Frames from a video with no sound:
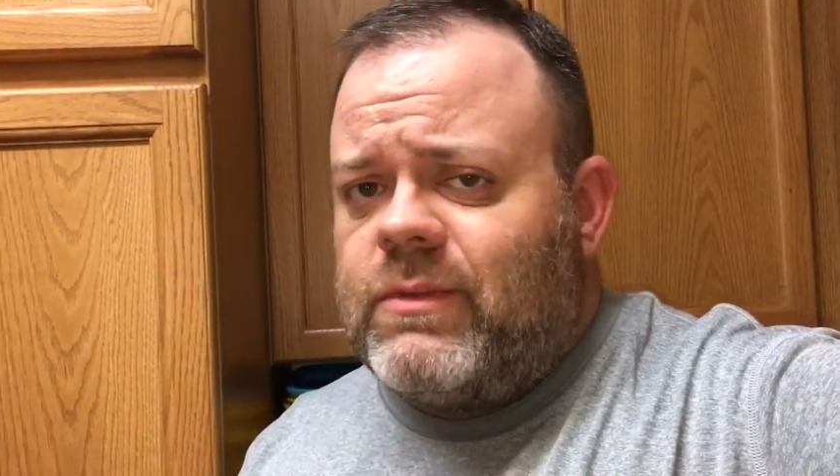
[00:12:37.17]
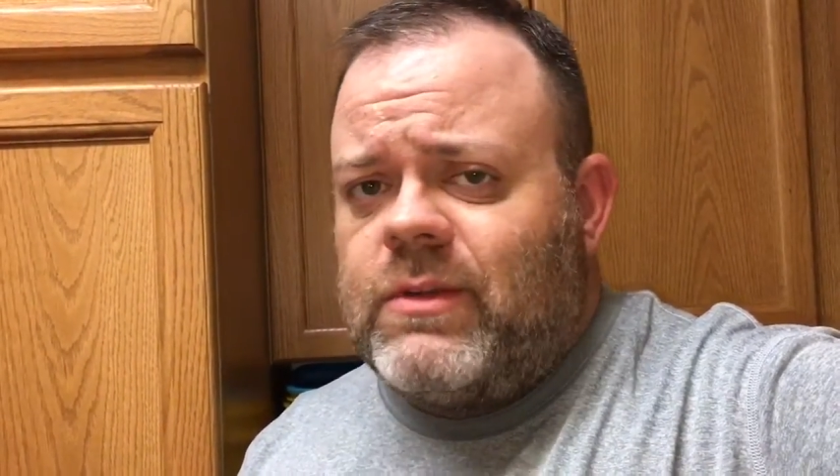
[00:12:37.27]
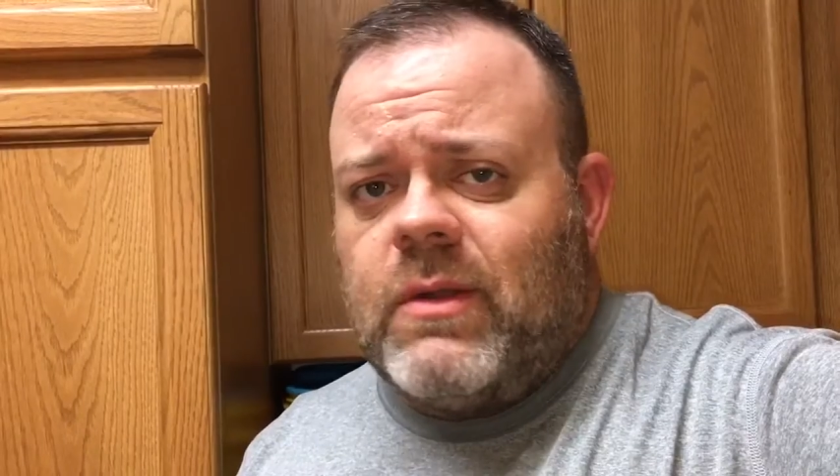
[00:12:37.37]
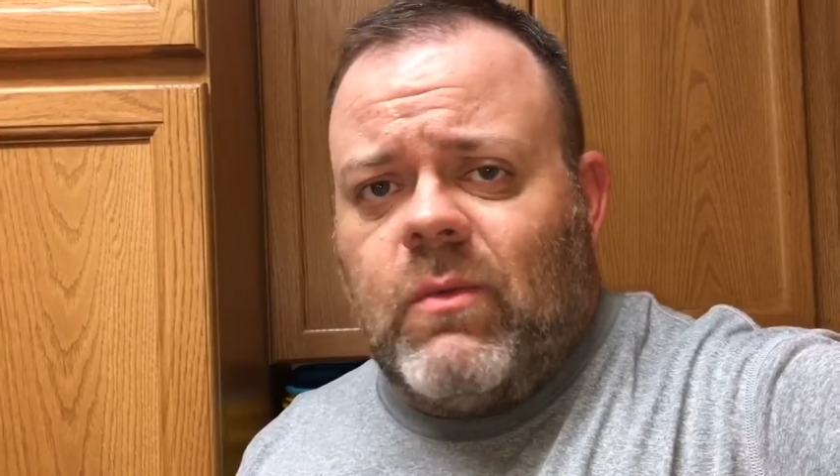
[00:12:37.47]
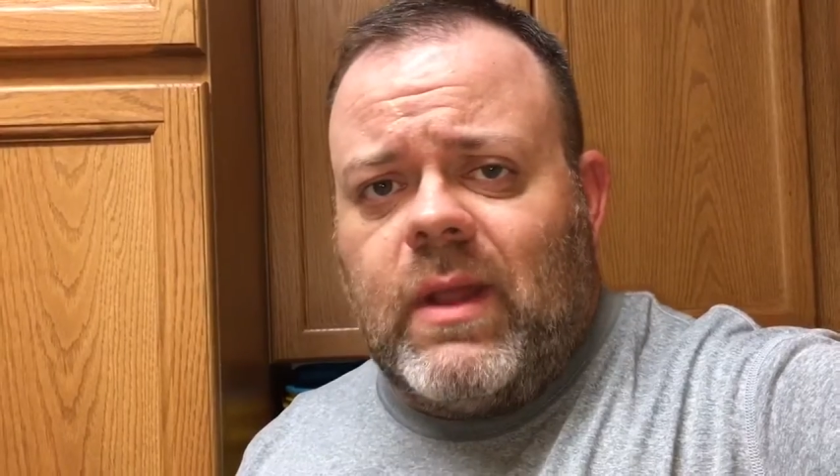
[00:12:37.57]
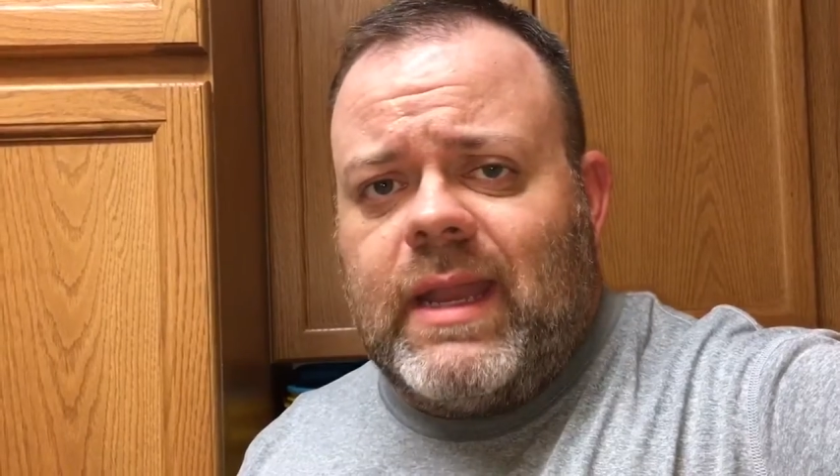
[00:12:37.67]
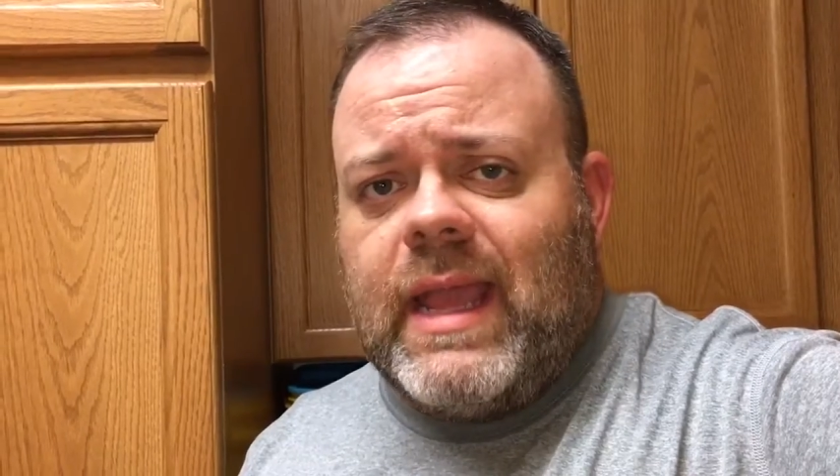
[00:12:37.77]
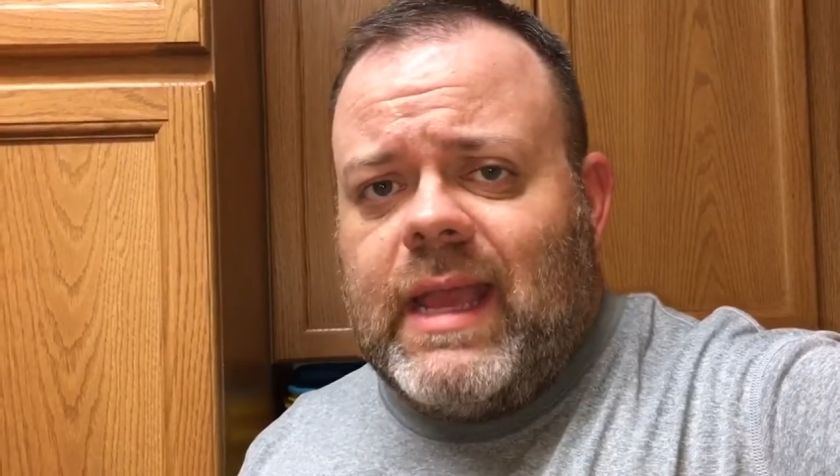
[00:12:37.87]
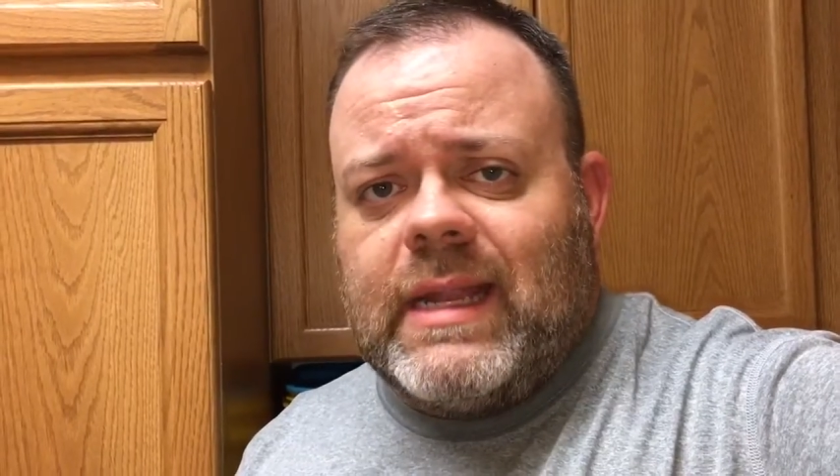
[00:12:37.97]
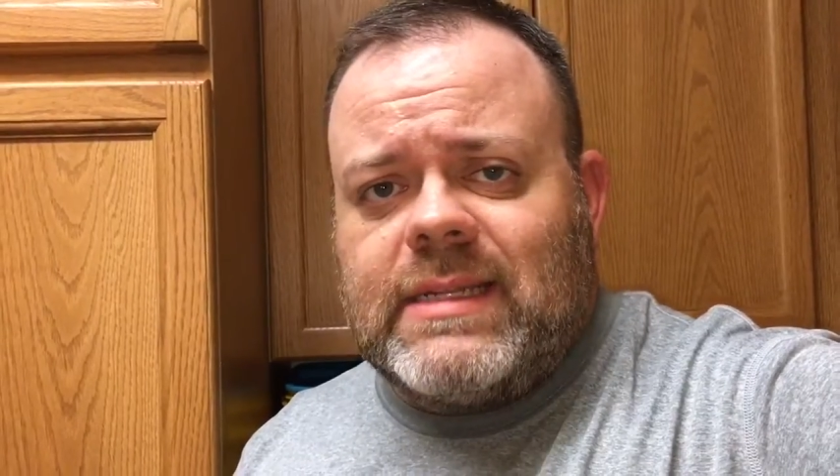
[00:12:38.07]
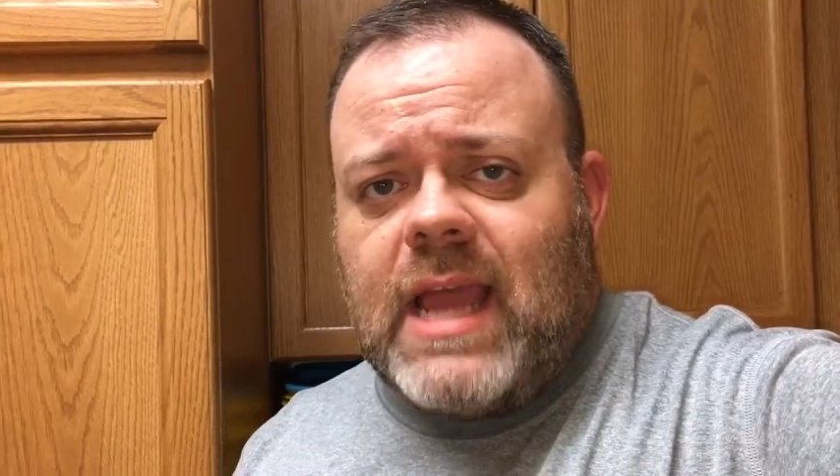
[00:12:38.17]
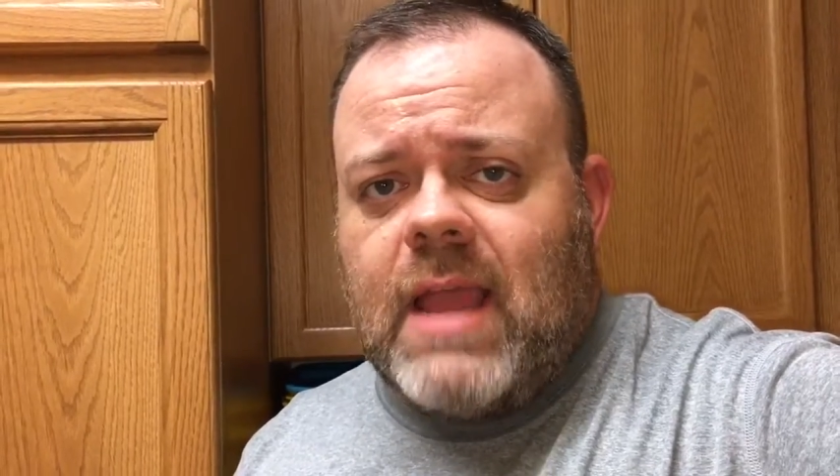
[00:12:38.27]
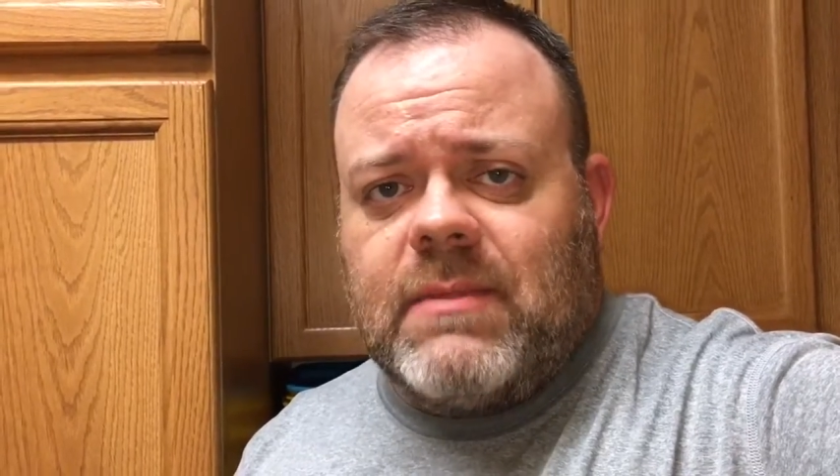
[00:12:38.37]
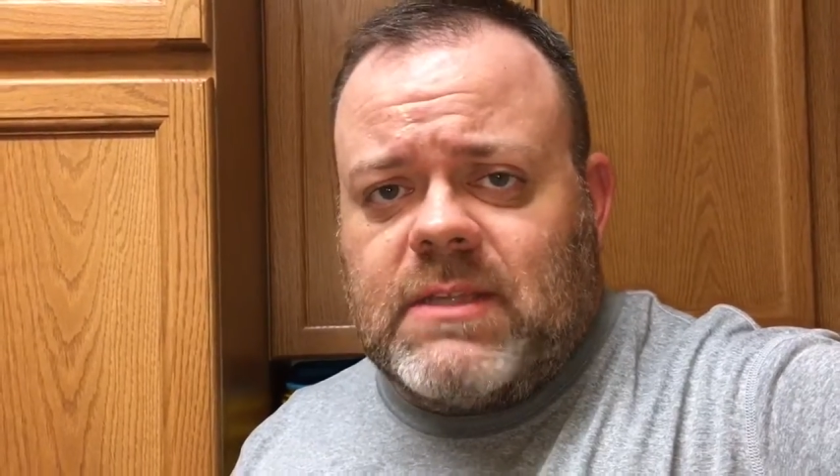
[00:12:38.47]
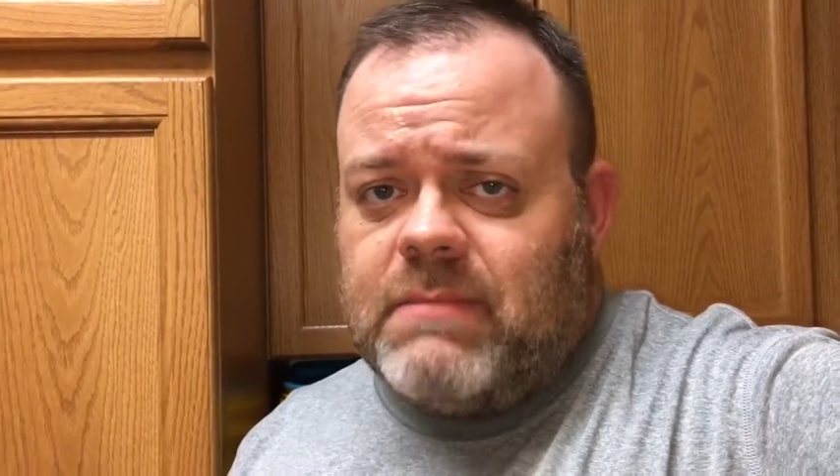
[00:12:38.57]
do it one day at a
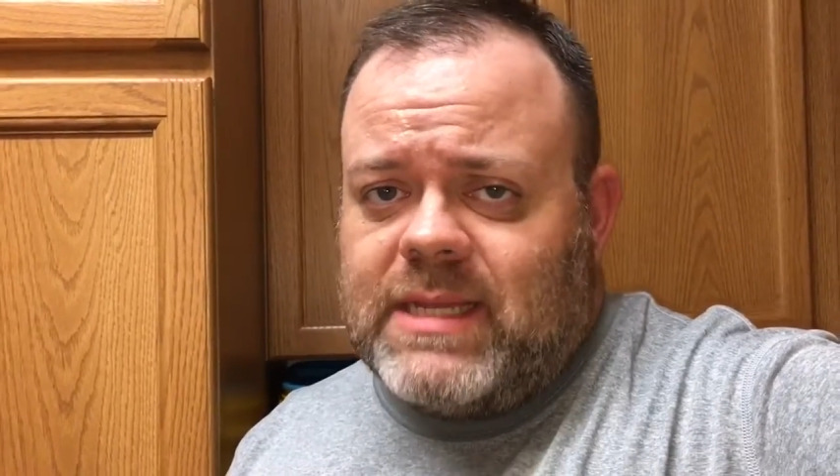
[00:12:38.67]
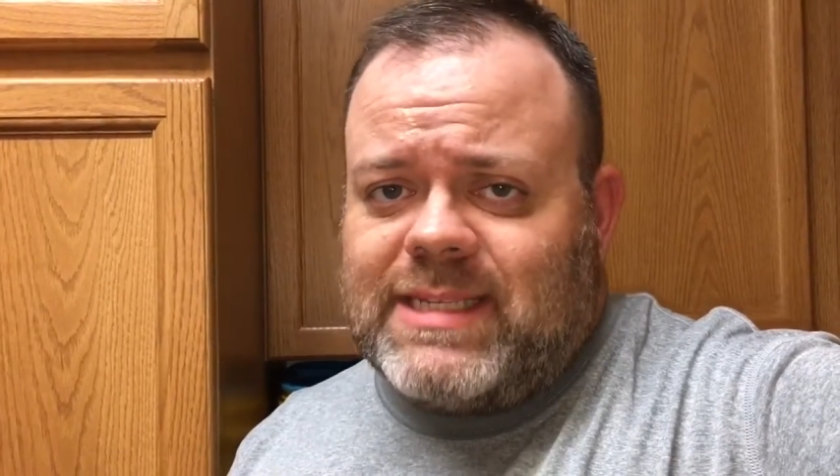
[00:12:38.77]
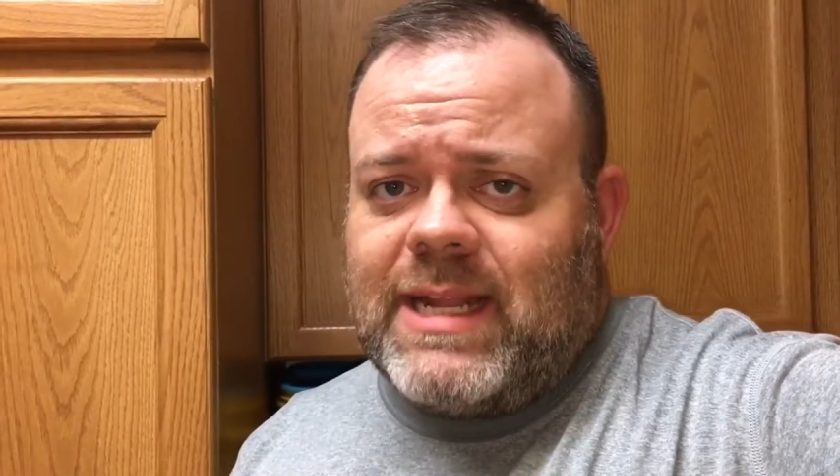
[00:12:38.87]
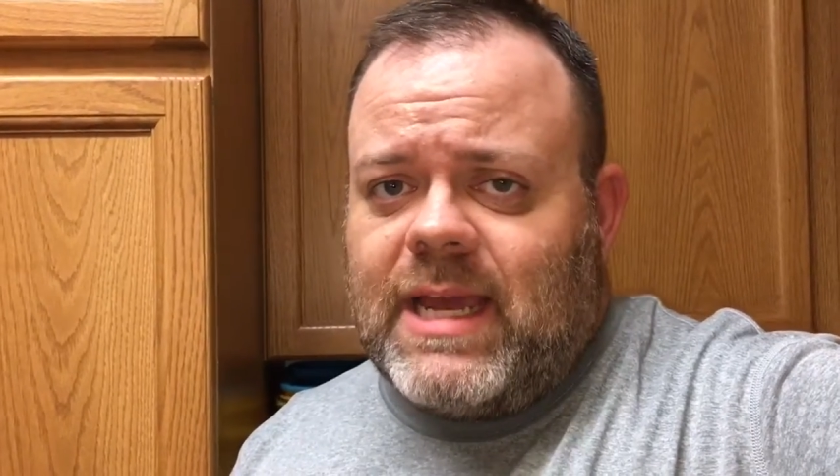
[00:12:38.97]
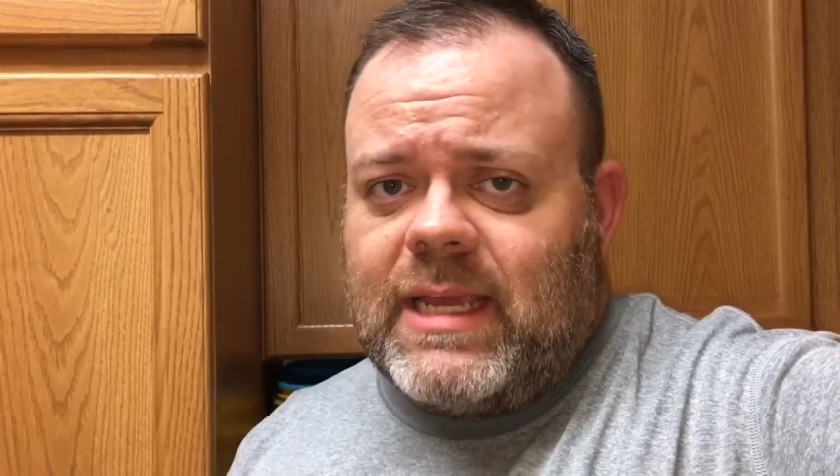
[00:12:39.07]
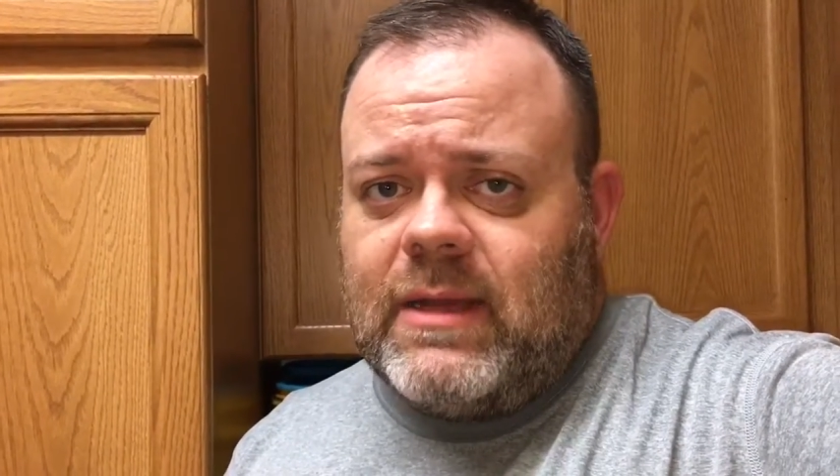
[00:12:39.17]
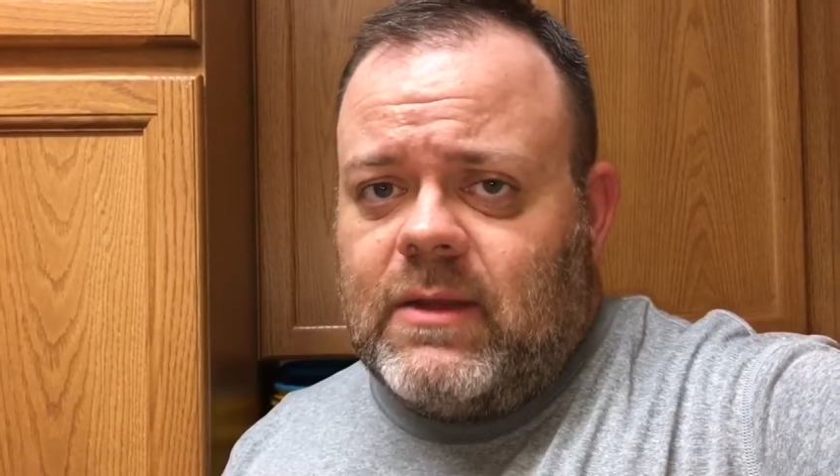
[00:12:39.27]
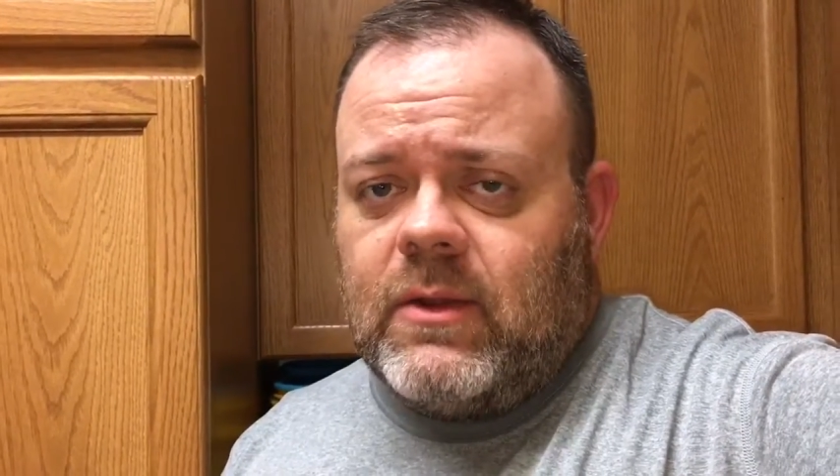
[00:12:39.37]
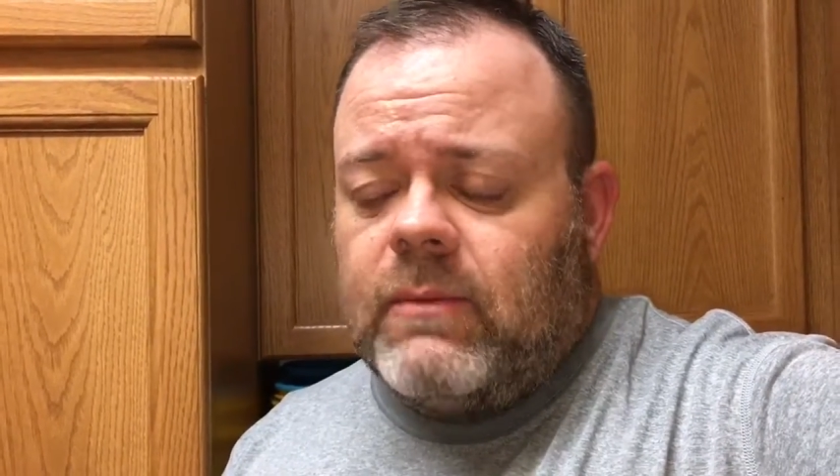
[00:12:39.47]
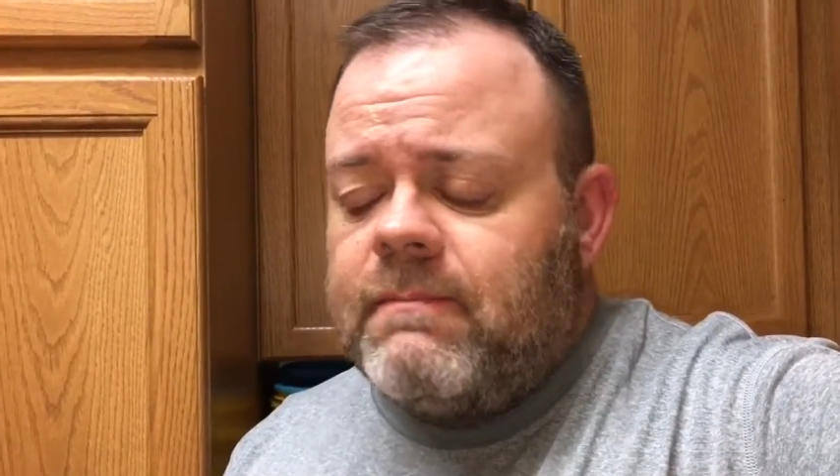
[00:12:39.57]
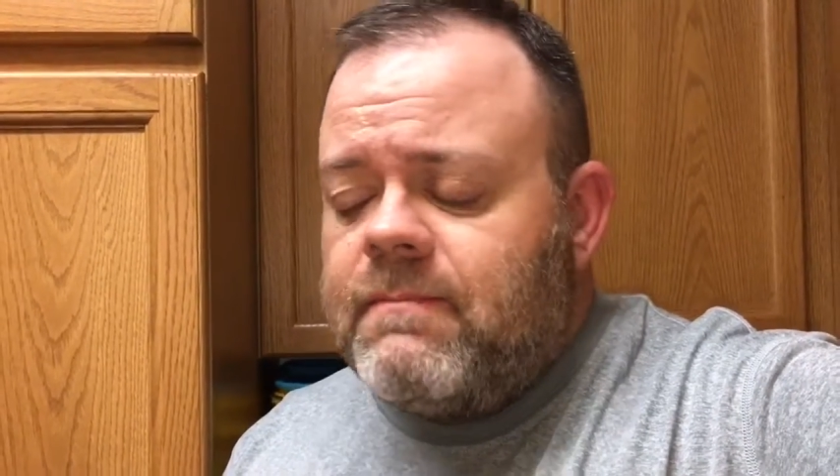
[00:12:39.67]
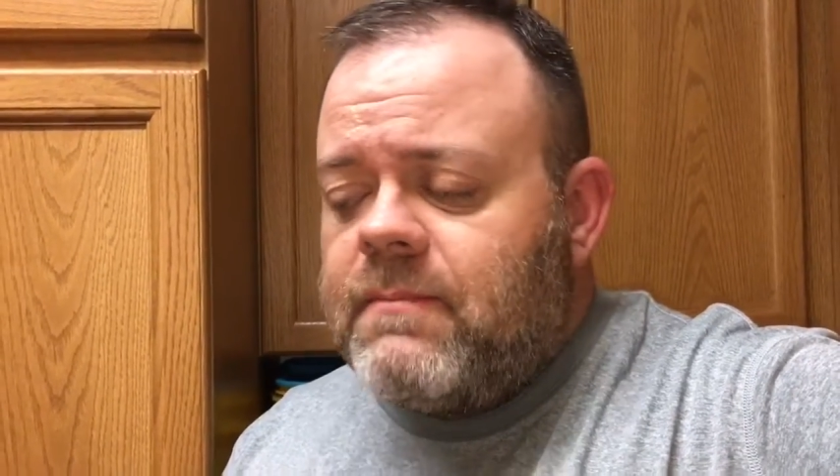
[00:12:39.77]
time. It's the best that I can do.